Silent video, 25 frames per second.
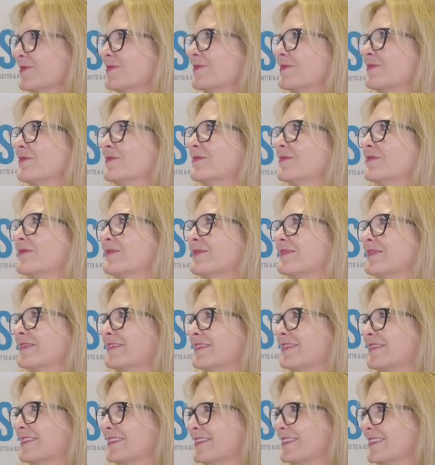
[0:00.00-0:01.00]

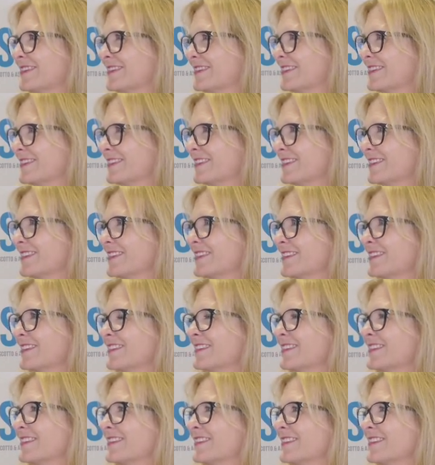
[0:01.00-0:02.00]

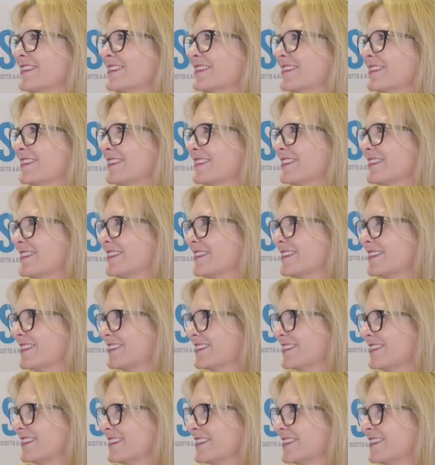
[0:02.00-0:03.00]

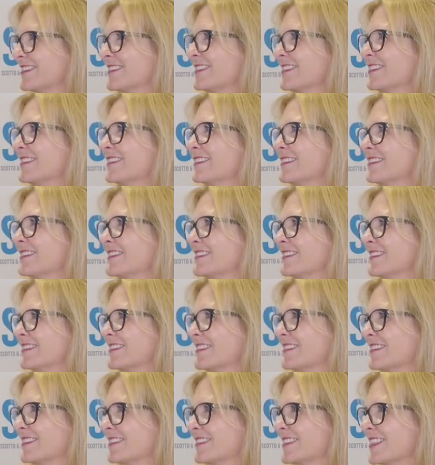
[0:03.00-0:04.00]

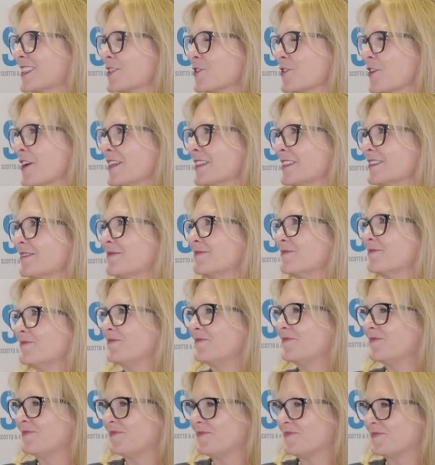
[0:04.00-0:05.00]

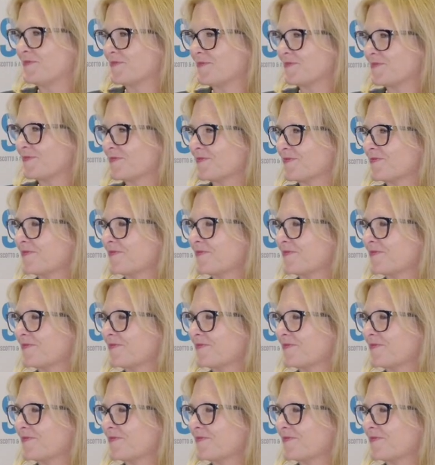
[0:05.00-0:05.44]
This person isn't speaking.